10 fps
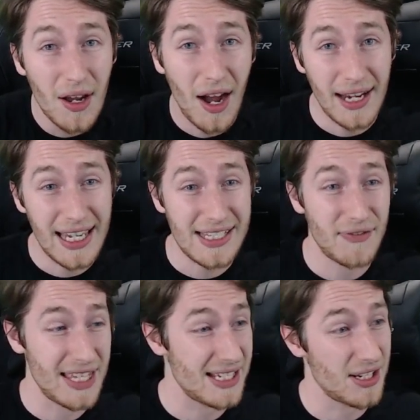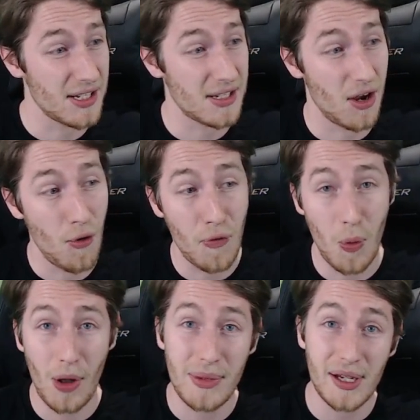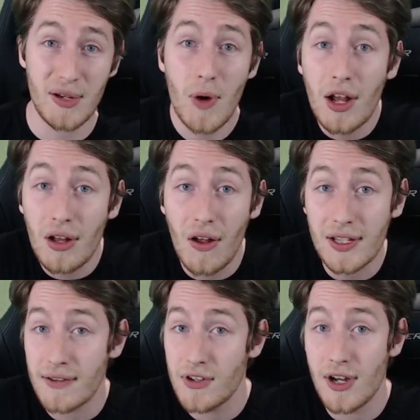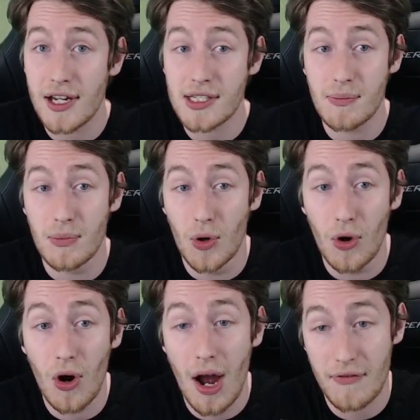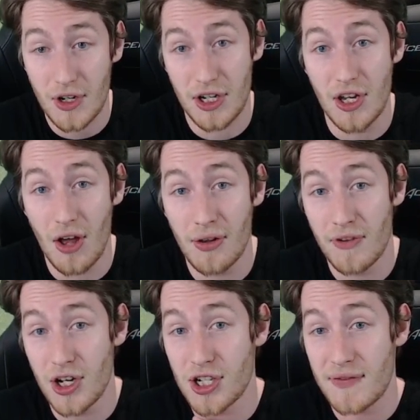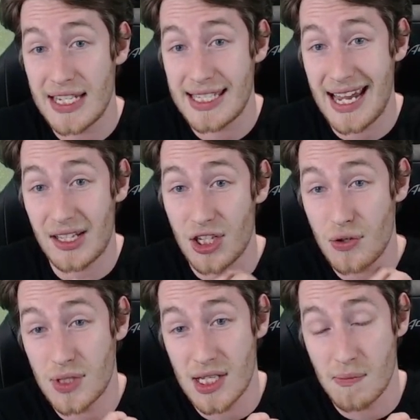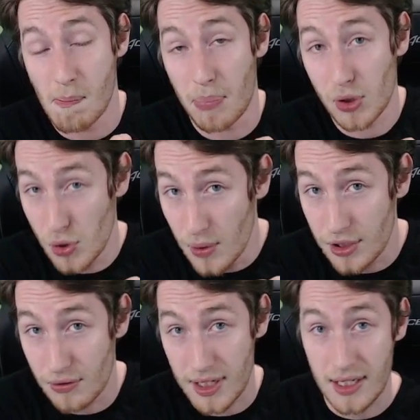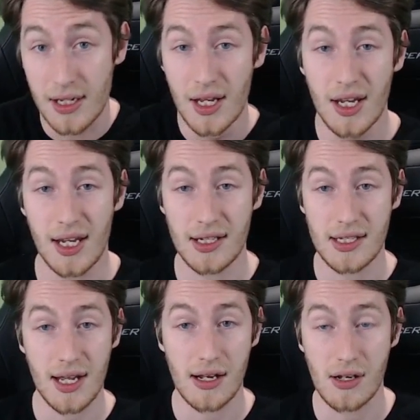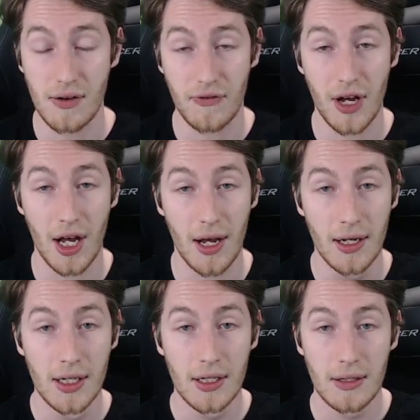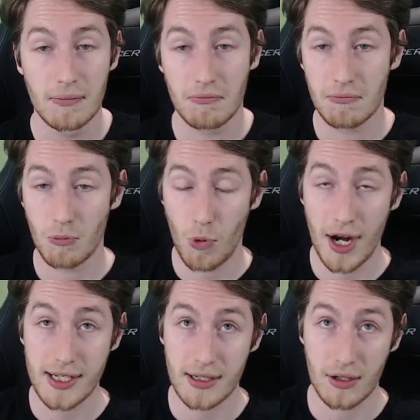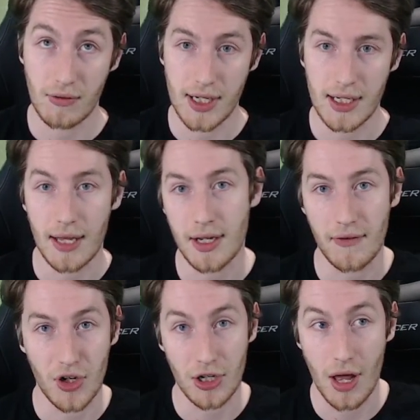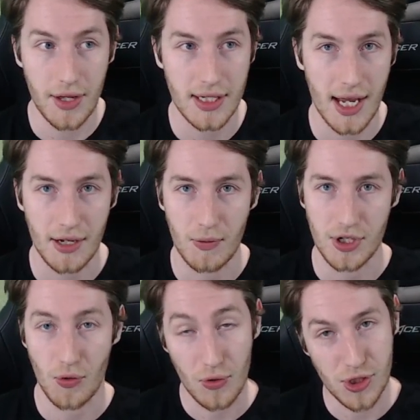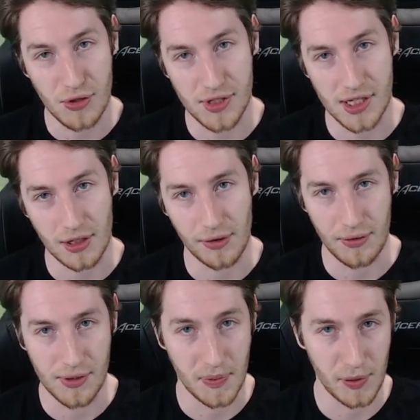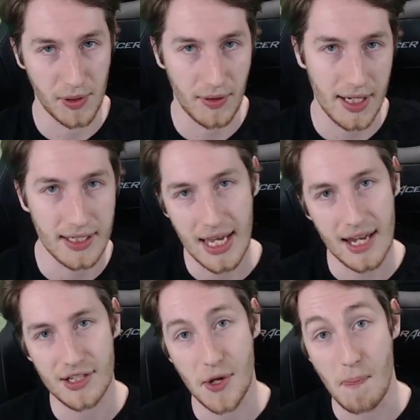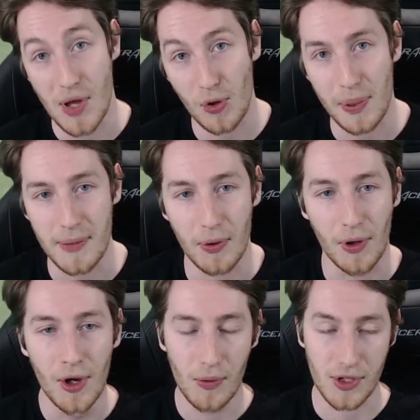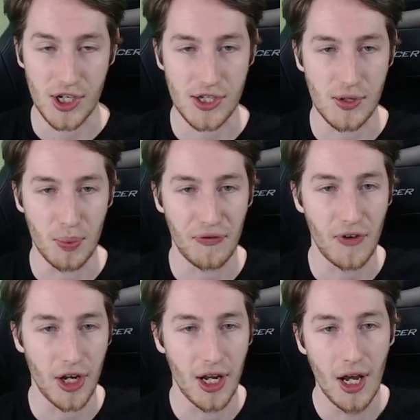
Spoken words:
I guess if this does overwhelmingly well, I'll give you guys some more. I've got another version of this deck that uses blue and green instead of white and green, and then I've got another deck which also uses clues, blue and green again, to mill people, which is super fun.